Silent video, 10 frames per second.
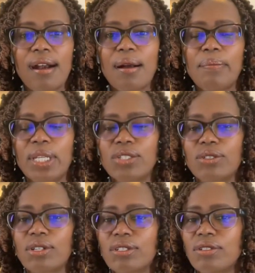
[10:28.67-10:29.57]
Make
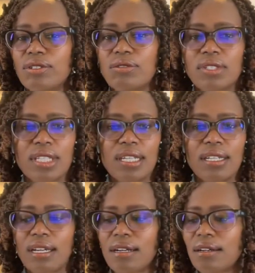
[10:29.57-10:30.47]
sure you're
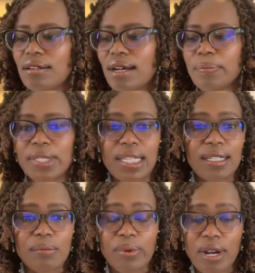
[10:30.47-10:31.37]
using
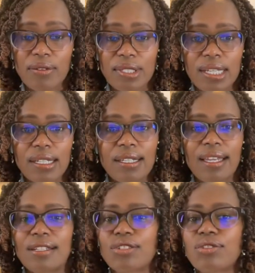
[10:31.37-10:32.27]
updated browser
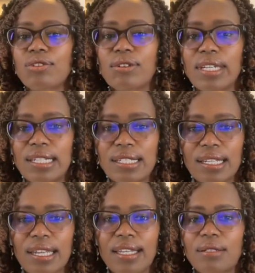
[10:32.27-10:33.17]
and strong
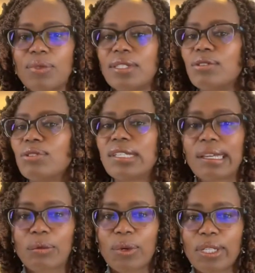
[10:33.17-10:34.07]
internet with good
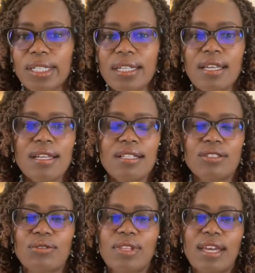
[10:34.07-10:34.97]
network
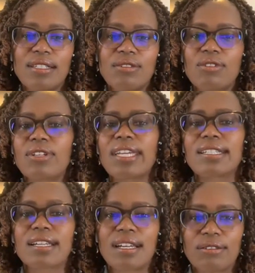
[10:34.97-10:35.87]
so that you don't
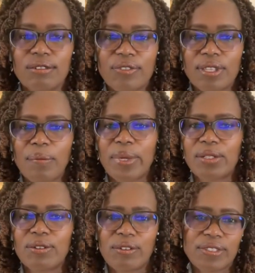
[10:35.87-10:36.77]
get cut off in the
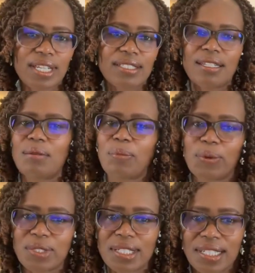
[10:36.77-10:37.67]
middle of such an
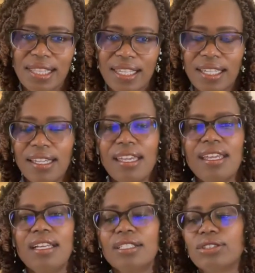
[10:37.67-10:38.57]
important thing.
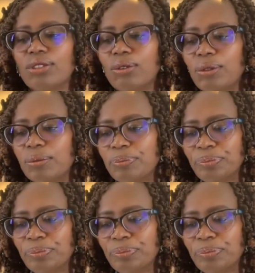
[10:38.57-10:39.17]
So